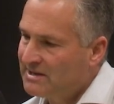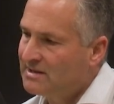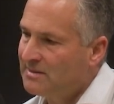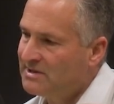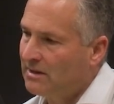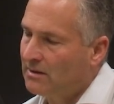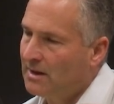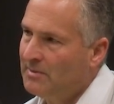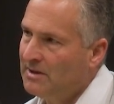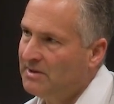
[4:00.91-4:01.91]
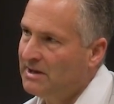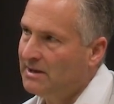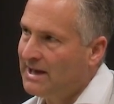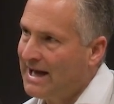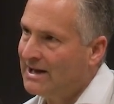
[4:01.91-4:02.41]
systems that are coming to be
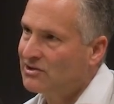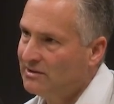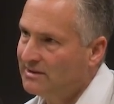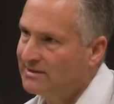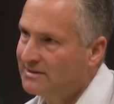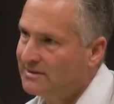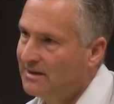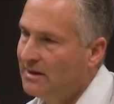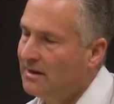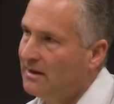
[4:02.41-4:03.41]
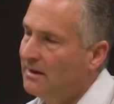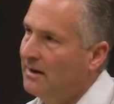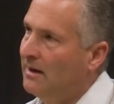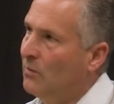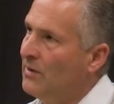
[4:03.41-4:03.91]
cashless,
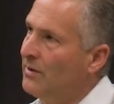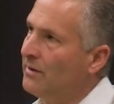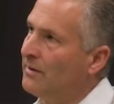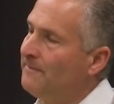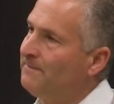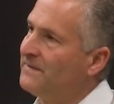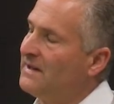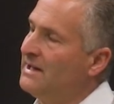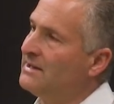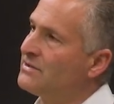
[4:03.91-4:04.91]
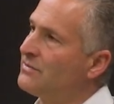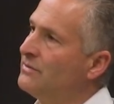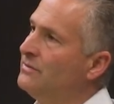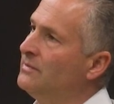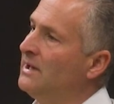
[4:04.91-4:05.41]
whether it's
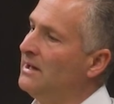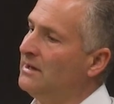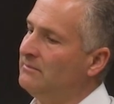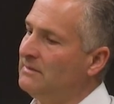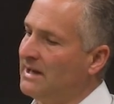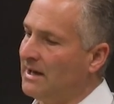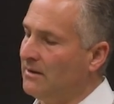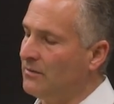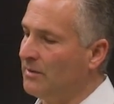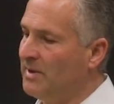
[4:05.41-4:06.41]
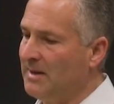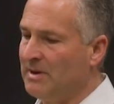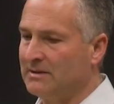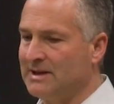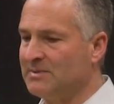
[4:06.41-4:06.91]
through a
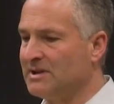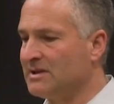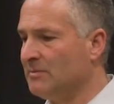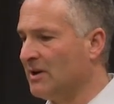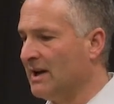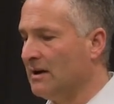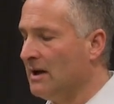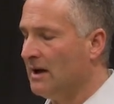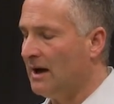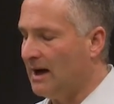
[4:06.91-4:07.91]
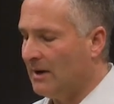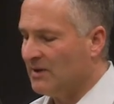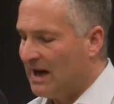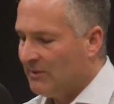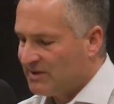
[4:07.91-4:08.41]
PayPal type system, again,
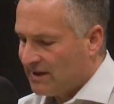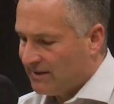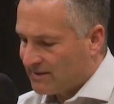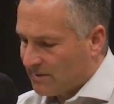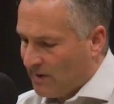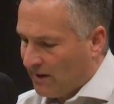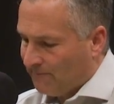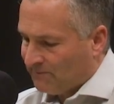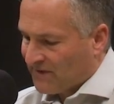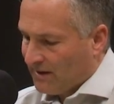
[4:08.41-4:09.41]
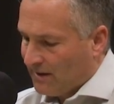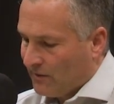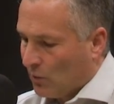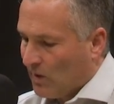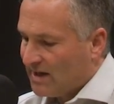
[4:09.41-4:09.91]
I would say this about
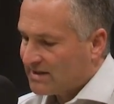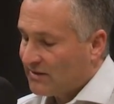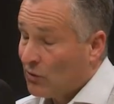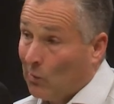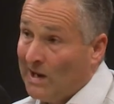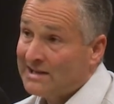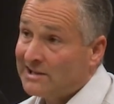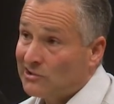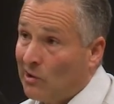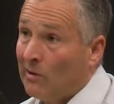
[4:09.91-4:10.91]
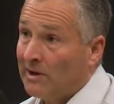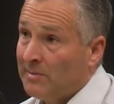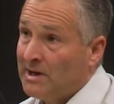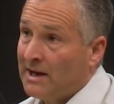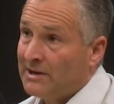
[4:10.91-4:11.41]
the West. The West is already
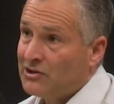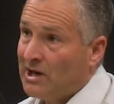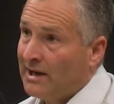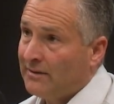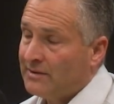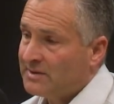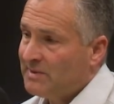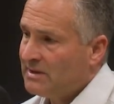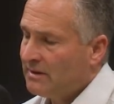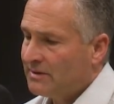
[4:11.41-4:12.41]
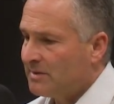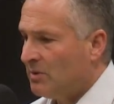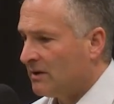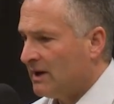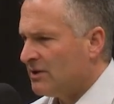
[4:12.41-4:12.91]
behind China. There's a
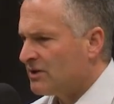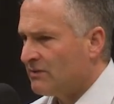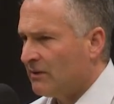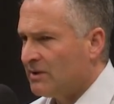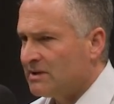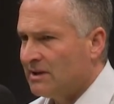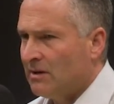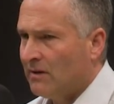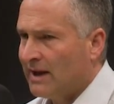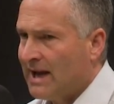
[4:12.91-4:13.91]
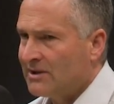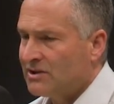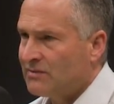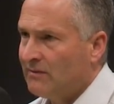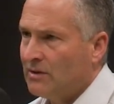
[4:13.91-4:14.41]
book that I just read recently called The
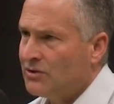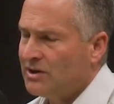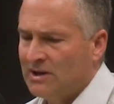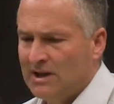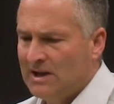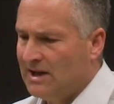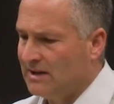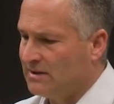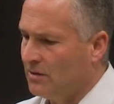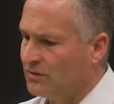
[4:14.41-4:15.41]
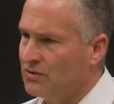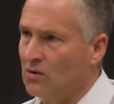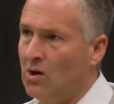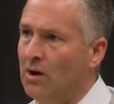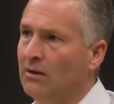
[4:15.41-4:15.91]
Cashless Revolution. It goes through
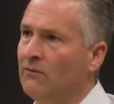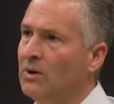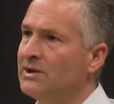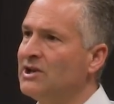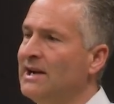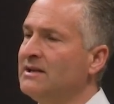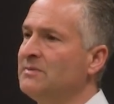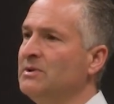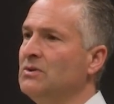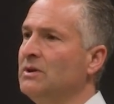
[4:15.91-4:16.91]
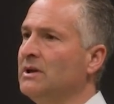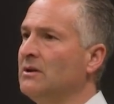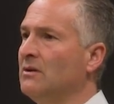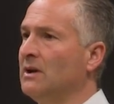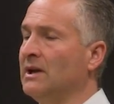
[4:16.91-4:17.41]
all of what China's been
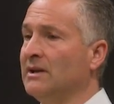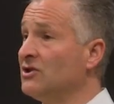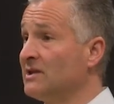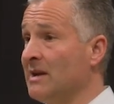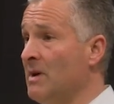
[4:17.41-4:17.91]
doing, and it just came